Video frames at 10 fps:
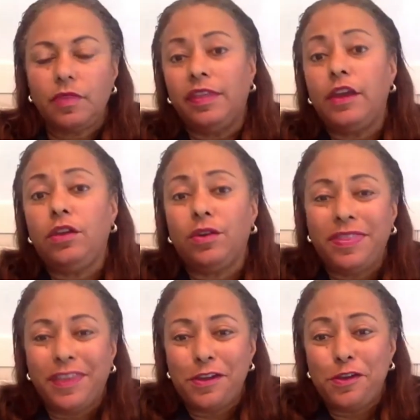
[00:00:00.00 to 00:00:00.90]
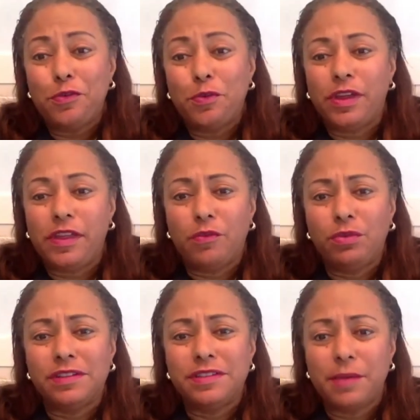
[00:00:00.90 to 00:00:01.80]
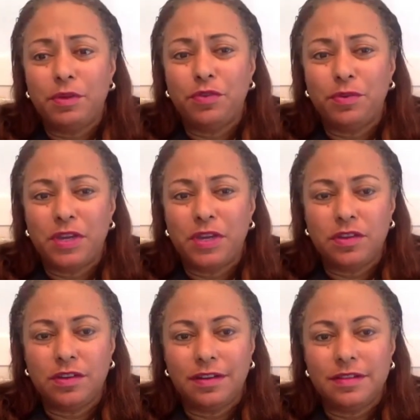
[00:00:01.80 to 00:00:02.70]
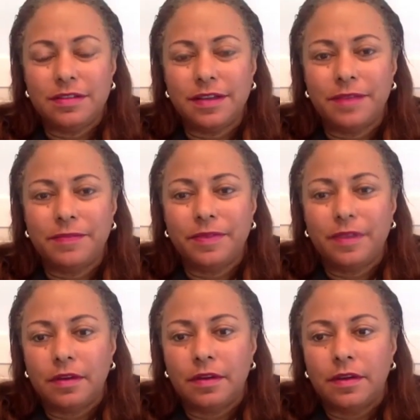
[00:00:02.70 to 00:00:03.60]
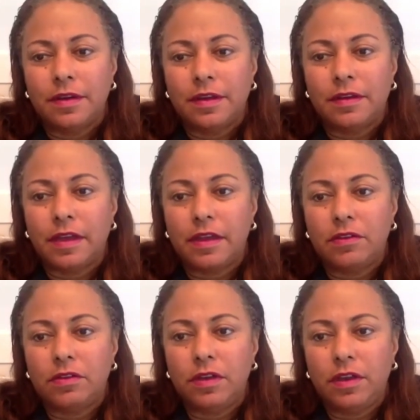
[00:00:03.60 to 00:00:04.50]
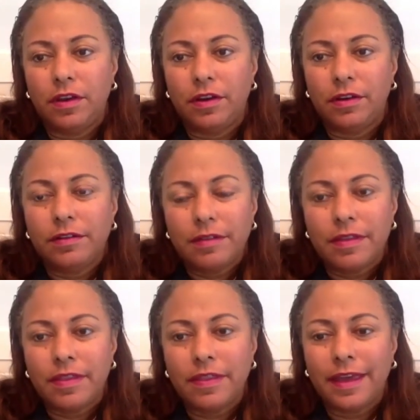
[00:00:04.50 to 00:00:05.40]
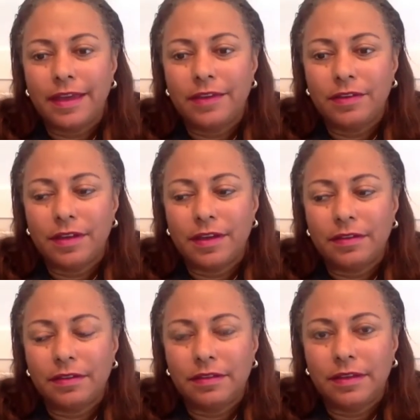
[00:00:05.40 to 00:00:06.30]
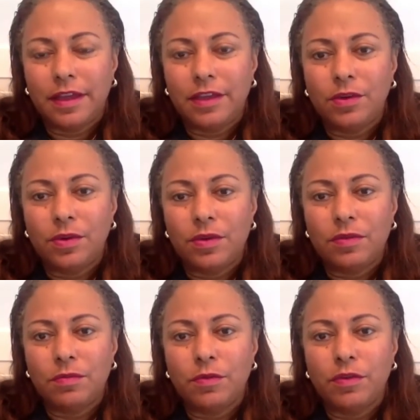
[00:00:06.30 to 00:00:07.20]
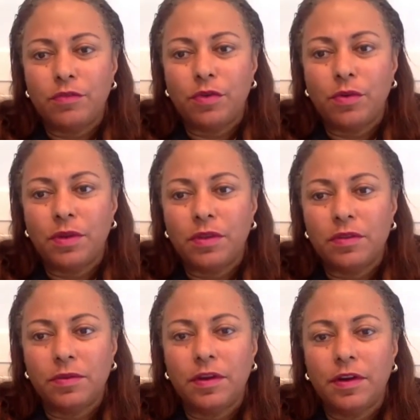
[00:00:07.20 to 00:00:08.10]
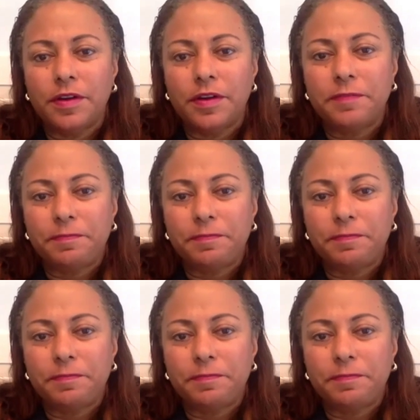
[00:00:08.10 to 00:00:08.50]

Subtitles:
Thank you. And thank you for bringing that real-time information. It's exciting to hear that the AU is moving forward in this regard.